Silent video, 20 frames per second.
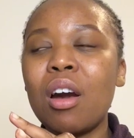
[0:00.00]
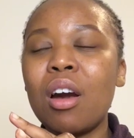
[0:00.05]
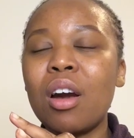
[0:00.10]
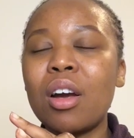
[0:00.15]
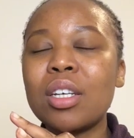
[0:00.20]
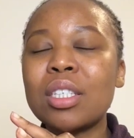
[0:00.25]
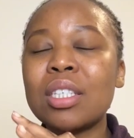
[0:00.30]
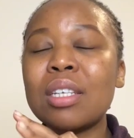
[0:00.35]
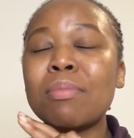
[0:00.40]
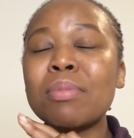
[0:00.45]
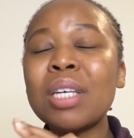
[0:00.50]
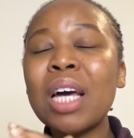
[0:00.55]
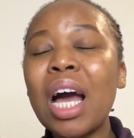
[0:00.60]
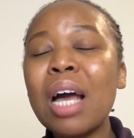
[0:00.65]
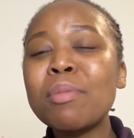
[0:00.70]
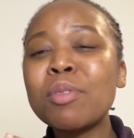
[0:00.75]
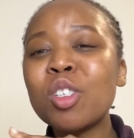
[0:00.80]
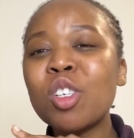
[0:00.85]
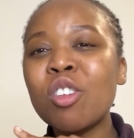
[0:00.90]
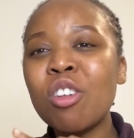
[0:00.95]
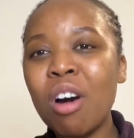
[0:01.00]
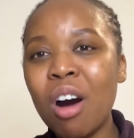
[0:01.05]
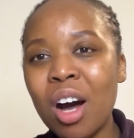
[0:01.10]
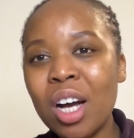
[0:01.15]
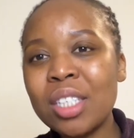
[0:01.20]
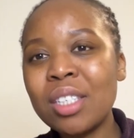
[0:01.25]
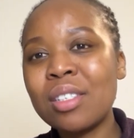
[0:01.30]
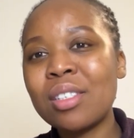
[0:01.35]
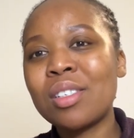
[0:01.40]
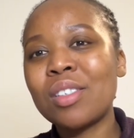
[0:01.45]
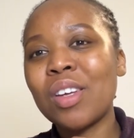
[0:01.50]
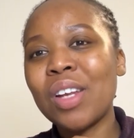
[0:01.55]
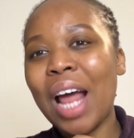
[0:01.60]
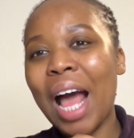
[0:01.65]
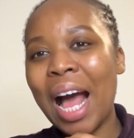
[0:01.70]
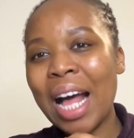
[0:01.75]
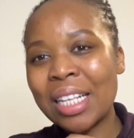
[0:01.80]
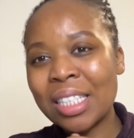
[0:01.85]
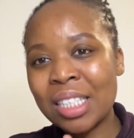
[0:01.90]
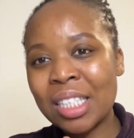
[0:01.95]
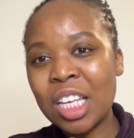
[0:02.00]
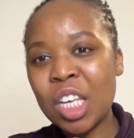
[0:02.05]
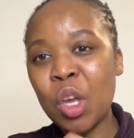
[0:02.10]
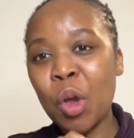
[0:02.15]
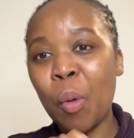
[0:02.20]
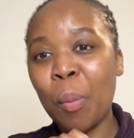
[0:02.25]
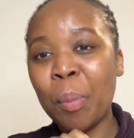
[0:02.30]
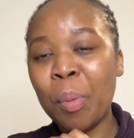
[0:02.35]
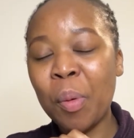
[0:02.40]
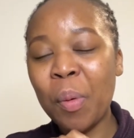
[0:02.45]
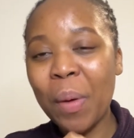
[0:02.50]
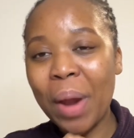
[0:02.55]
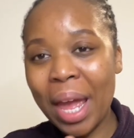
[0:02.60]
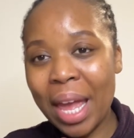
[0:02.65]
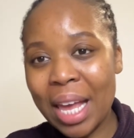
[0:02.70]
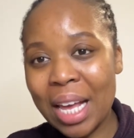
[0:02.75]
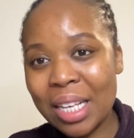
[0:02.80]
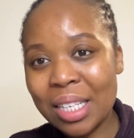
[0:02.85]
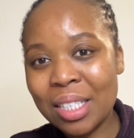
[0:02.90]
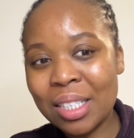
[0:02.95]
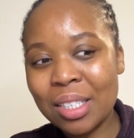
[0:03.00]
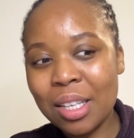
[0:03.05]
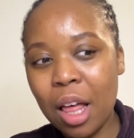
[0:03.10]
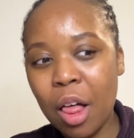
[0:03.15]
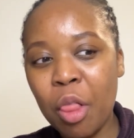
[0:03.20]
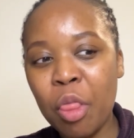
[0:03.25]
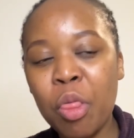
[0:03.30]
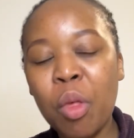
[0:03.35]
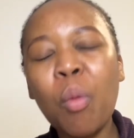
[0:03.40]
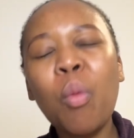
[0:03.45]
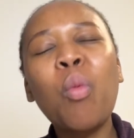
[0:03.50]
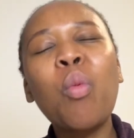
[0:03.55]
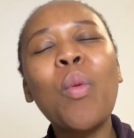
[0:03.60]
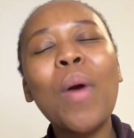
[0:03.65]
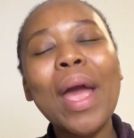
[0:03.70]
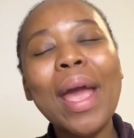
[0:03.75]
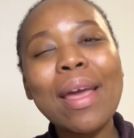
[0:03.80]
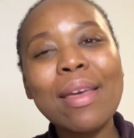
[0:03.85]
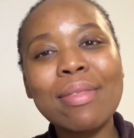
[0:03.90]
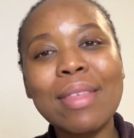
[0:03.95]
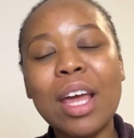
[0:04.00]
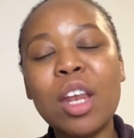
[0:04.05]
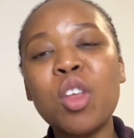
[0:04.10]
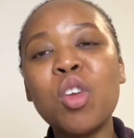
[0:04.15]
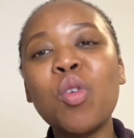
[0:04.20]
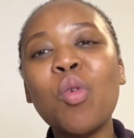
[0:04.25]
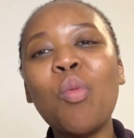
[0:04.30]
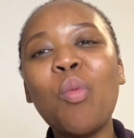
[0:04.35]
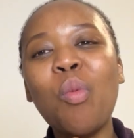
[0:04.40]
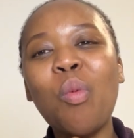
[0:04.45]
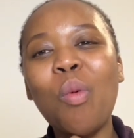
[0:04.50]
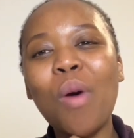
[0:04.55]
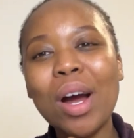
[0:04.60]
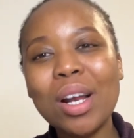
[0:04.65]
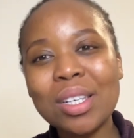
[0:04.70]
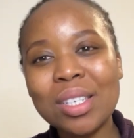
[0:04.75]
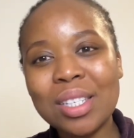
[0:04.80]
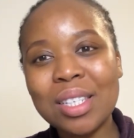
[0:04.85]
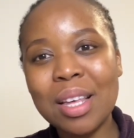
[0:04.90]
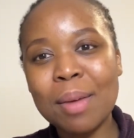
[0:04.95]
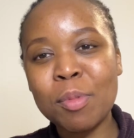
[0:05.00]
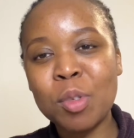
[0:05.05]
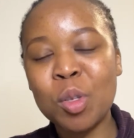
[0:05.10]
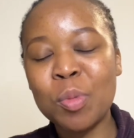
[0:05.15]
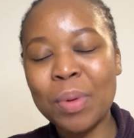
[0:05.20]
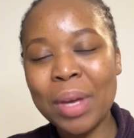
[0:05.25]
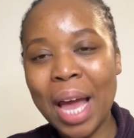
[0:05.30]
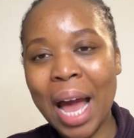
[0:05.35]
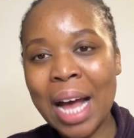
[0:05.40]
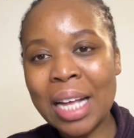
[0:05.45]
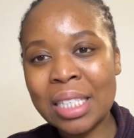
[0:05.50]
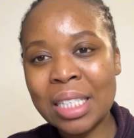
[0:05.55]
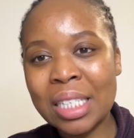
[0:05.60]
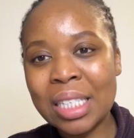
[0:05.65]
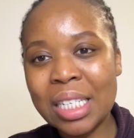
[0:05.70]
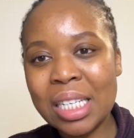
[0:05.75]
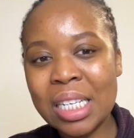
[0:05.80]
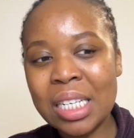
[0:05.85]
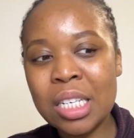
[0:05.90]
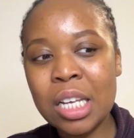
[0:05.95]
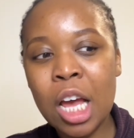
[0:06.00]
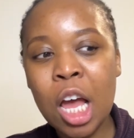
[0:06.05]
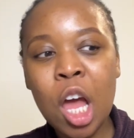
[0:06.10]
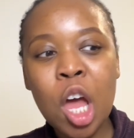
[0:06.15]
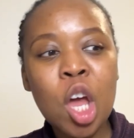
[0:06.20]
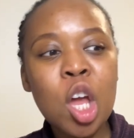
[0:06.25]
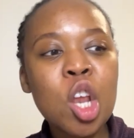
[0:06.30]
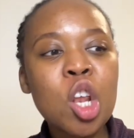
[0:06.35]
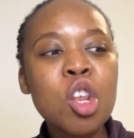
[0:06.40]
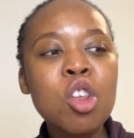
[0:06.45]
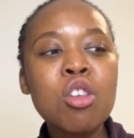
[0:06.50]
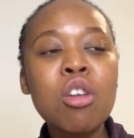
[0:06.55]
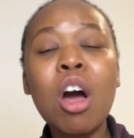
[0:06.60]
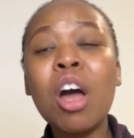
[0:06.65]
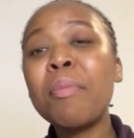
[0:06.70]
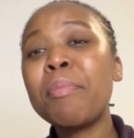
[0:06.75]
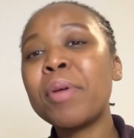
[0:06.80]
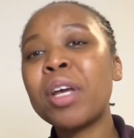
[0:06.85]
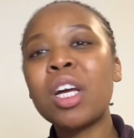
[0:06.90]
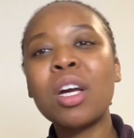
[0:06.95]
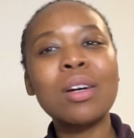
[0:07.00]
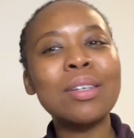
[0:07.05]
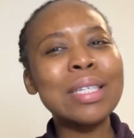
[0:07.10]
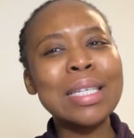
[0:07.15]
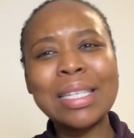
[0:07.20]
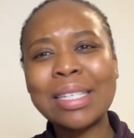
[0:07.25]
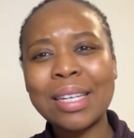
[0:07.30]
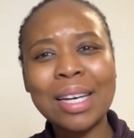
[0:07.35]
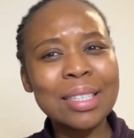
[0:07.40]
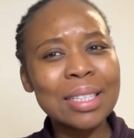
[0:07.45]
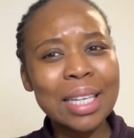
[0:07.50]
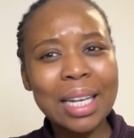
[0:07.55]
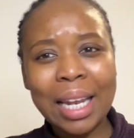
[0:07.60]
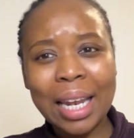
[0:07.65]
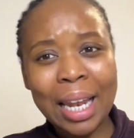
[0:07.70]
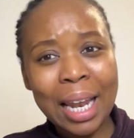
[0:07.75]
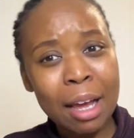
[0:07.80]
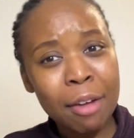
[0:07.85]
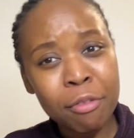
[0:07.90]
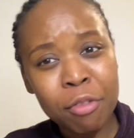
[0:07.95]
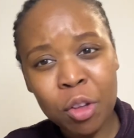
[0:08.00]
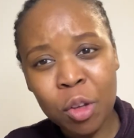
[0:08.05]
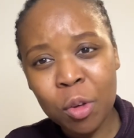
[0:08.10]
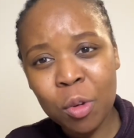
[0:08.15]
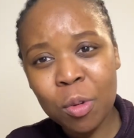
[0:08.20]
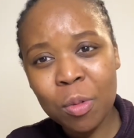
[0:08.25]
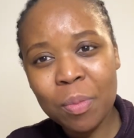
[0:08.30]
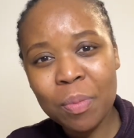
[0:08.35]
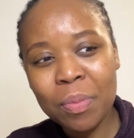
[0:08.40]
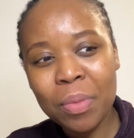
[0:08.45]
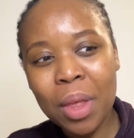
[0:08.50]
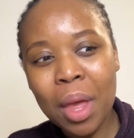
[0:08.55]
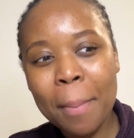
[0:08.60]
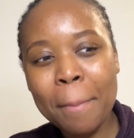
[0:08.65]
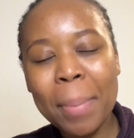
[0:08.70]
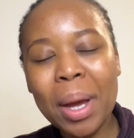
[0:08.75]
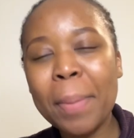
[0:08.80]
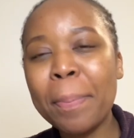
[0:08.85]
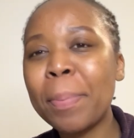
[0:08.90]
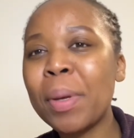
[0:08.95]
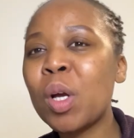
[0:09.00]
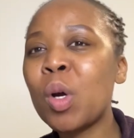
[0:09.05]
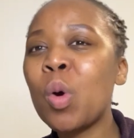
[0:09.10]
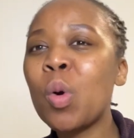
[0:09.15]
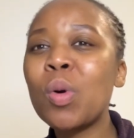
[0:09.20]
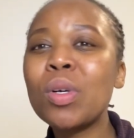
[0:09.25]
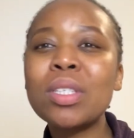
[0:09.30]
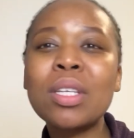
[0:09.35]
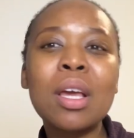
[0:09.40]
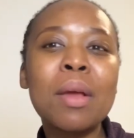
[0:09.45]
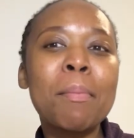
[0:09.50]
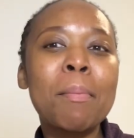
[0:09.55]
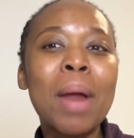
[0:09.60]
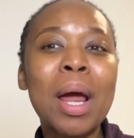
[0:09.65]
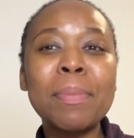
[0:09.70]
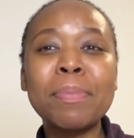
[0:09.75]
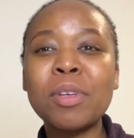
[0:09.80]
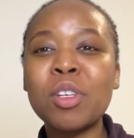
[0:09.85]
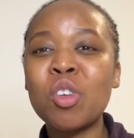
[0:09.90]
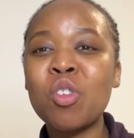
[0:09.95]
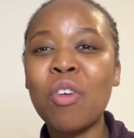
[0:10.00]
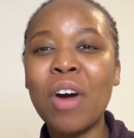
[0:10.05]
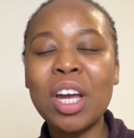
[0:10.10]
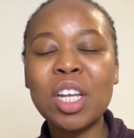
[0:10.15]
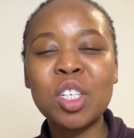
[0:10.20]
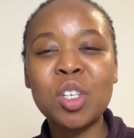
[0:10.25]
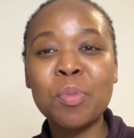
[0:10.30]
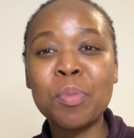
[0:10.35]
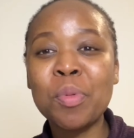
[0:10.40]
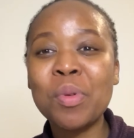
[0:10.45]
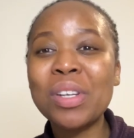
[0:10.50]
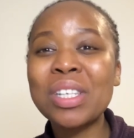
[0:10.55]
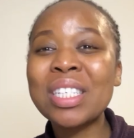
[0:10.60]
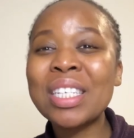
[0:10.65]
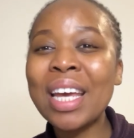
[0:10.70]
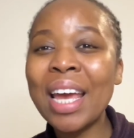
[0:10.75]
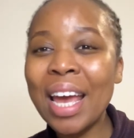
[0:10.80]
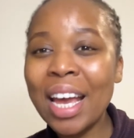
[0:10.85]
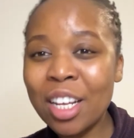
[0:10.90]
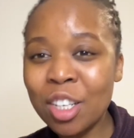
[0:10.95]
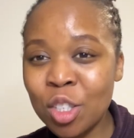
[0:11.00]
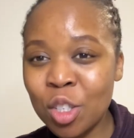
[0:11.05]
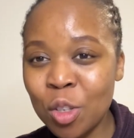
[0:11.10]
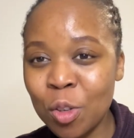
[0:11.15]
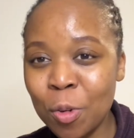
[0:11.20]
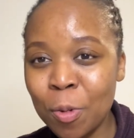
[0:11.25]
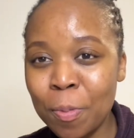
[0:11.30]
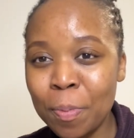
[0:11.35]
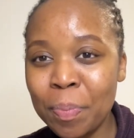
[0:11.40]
sometimes God does not answer your prayers the way that you want them to be answered. Not because he doesn't love you, but because he might be trying to protect you